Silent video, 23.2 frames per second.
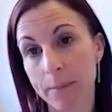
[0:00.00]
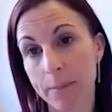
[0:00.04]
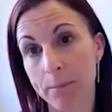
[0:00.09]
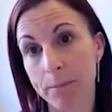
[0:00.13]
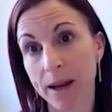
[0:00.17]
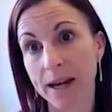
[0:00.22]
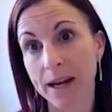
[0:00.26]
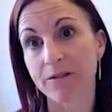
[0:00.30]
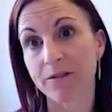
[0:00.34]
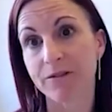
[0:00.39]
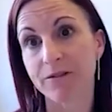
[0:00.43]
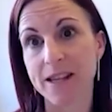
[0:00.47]

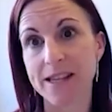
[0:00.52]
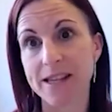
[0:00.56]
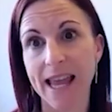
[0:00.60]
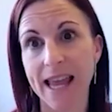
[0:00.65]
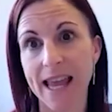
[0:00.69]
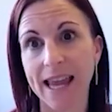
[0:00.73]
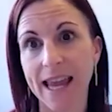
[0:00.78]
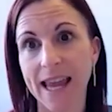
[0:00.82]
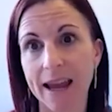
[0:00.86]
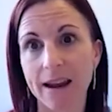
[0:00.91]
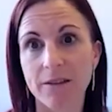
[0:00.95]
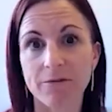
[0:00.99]
benefits they
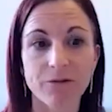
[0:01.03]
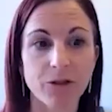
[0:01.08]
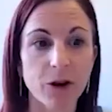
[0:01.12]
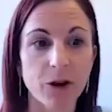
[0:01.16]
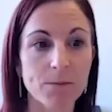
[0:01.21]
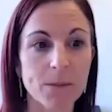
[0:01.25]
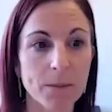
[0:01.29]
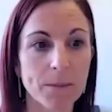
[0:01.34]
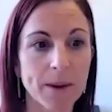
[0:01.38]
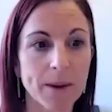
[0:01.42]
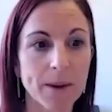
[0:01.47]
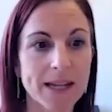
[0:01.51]
can
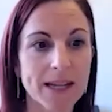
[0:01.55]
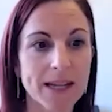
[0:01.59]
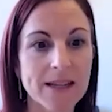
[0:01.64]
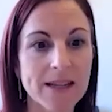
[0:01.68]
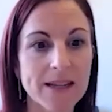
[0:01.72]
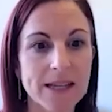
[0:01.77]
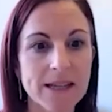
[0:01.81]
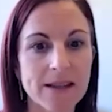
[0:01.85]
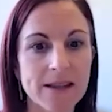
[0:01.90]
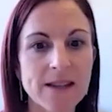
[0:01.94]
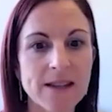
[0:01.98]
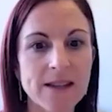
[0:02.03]
from the
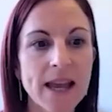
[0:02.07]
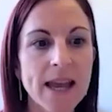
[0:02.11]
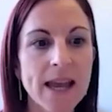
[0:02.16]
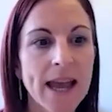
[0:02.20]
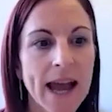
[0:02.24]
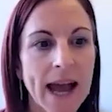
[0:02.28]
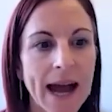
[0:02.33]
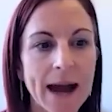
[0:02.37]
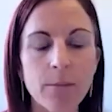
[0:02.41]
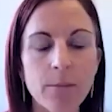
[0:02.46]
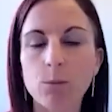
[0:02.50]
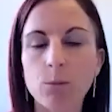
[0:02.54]
medicines,
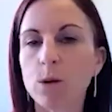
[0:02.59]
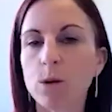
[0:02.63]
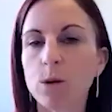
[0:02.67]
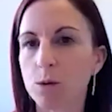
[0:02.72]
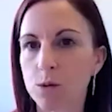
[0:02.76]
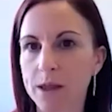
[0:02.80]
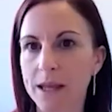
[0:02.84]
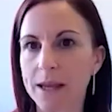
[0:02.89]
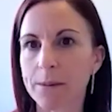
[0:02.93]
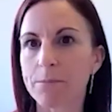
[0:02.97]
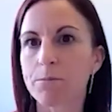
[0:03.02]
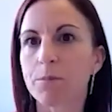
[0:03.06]
which
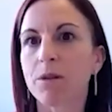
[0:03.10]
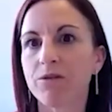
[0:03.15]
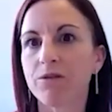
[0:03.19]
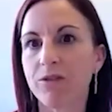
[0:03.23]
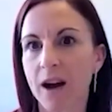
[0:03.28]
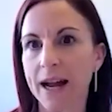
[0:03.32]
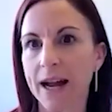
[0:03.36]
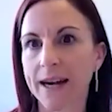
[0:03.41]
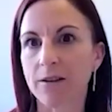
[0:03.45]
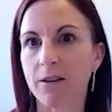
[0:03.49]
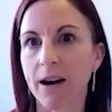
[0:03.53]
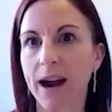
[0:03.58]
will then
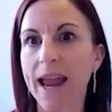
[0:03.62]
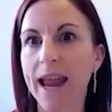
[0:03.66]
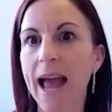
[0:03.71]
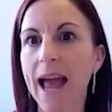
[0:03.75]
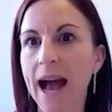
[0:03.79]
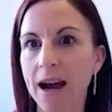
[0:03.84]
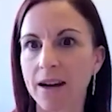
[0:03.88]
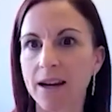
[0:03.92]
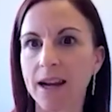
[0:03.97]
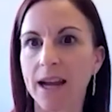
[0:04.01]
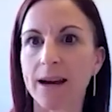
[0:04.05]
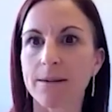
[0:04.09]
provide great
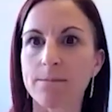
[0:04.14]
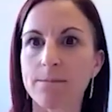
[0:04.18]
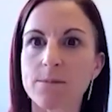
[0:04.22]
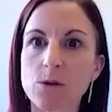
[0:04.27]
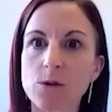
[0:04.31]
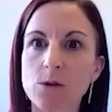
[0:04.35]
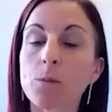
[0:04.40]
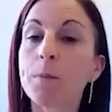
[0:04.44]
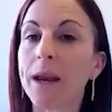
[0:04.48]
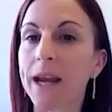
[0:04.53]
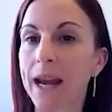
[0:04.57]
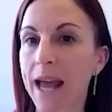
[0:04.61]
outcomes
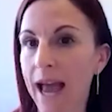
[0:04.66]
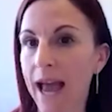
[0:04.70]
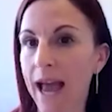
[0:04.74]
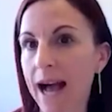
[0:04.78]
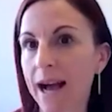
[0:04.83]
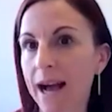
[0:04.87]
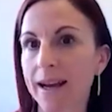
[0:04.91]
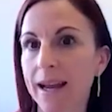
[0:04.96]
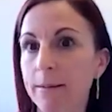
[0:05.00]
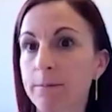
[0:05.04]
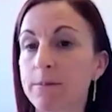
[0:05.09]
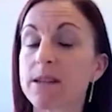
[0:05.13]
or better
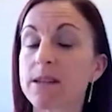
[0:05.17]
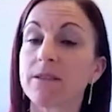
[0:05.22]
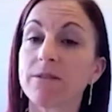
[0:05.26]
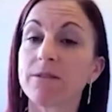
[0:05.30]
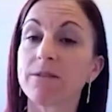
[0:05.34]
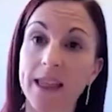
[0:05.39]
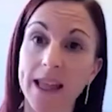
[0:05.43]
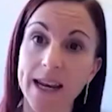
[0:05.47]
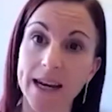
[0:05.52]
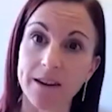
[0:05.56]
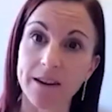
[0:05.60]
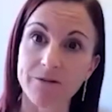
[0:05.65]
outcomes
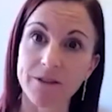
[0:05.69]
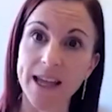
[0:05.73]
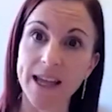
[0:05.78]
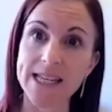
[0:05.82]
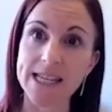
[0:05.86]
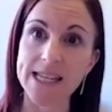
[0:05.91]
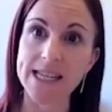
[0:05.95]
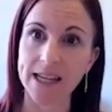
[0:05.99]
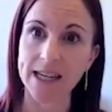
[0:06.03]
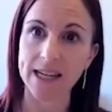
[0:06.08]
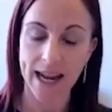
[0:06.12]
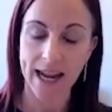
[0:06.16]
than if they
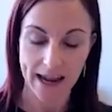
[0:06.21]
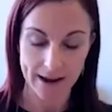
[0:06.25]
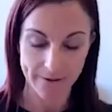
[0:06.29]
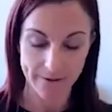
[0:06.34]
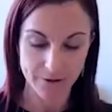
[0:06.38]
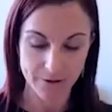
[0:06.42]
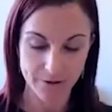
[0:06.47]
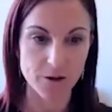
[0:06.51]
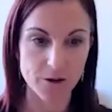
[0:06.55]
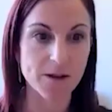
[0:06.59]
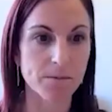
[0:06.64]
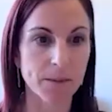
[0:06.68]
didn't have
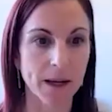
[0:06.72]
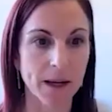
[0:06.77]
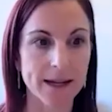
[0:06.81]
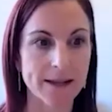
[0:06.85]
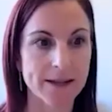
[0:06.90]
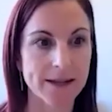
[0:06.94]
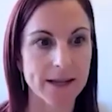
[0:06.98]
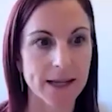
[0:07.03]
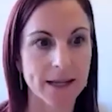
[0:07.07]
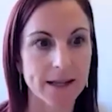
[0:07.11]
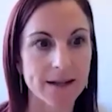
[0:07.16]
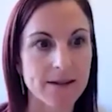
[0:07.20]
those
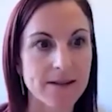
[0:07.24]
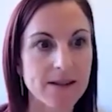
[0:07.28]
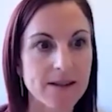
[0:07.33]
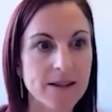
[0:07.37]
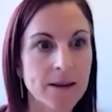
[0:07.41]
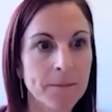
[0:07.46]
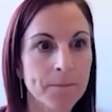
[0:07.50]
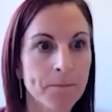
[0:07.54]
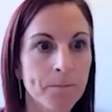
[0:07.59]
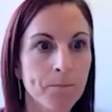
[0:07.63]
medicines.